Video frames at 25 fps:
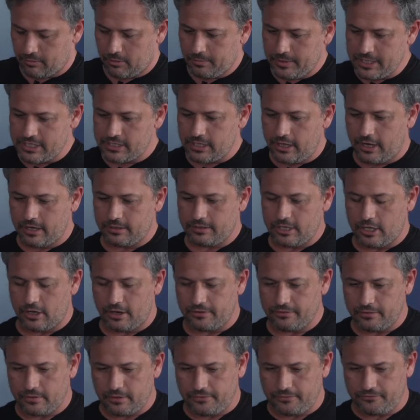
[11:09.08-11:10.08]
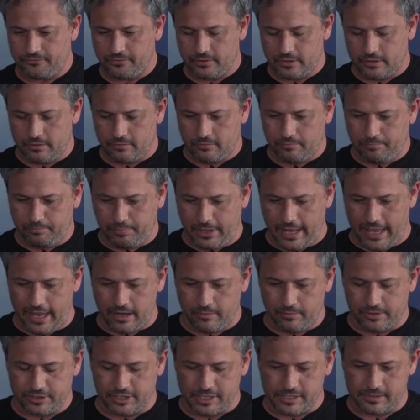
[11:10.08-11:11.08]
when we started,
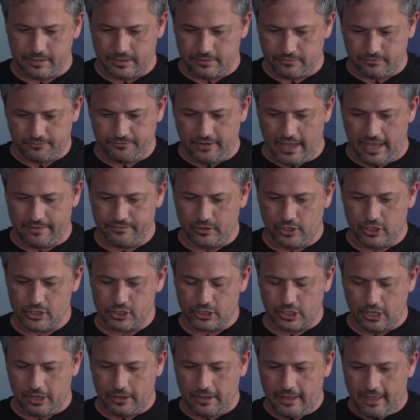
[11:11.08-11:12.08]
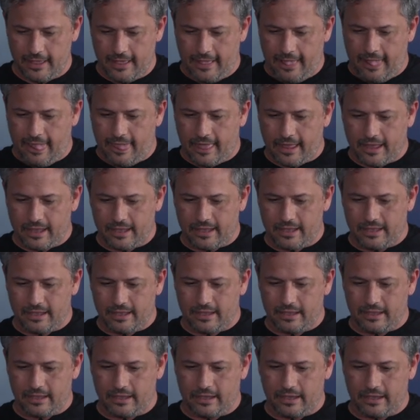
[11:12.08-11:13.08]
playing with this 5 years ago,
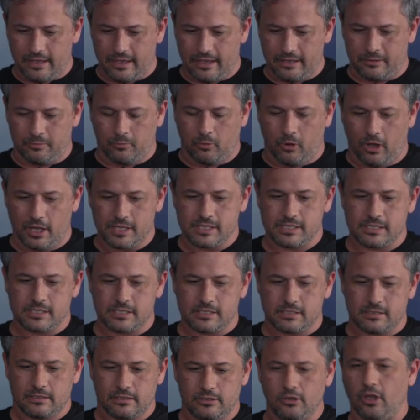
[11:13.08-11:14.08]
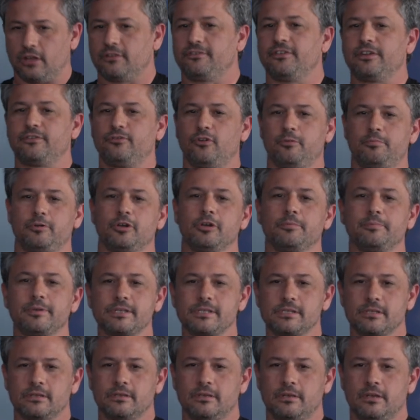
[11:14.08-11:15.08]
it was not fit for
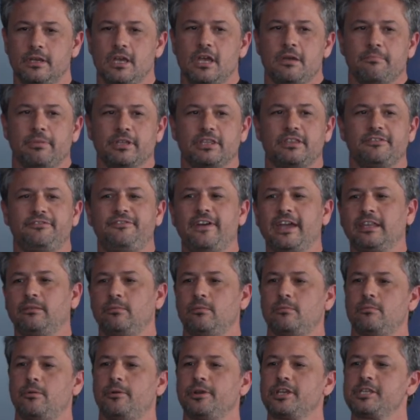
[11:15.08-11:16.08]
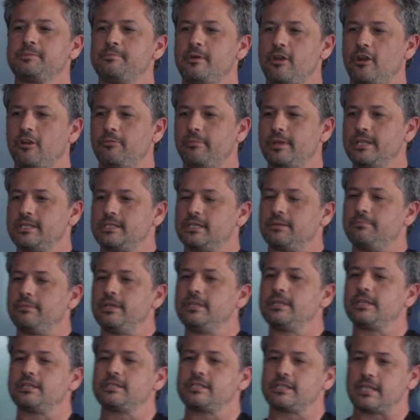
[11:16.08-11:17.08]
purpose. But the fact that we were experimenting
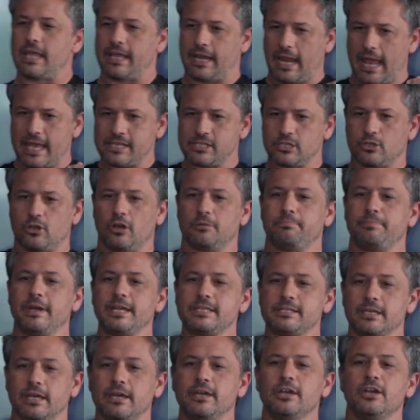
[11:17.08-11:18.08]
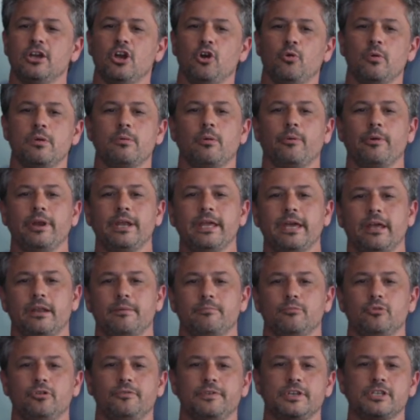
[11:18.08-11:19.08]
means that as it got better, we were already at a
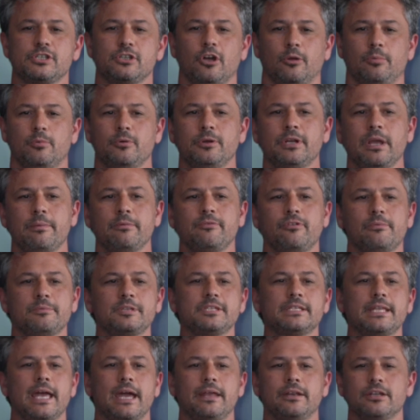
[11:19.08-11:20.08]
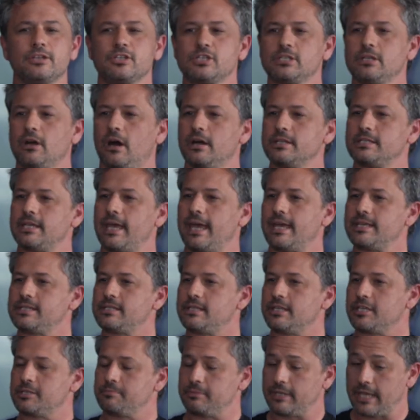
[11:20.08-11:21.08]
moving start. We weren't coming from a standing start as
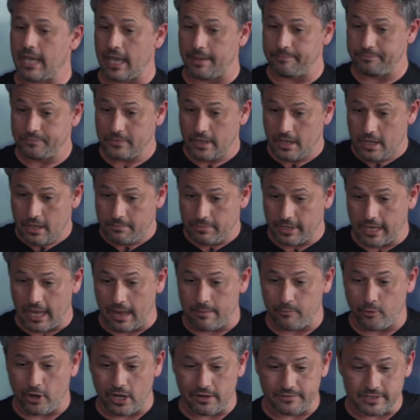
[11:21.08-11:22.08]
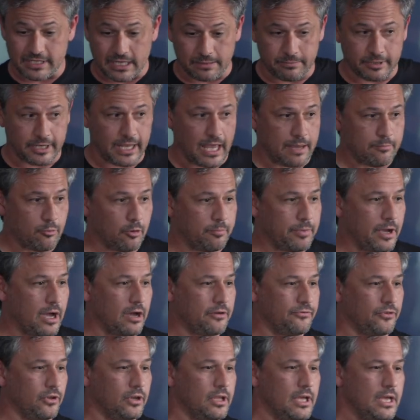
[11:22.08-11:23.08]
things became relevant and became more
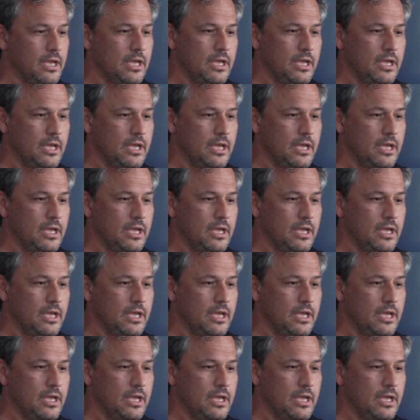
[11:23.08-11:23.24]
powerful.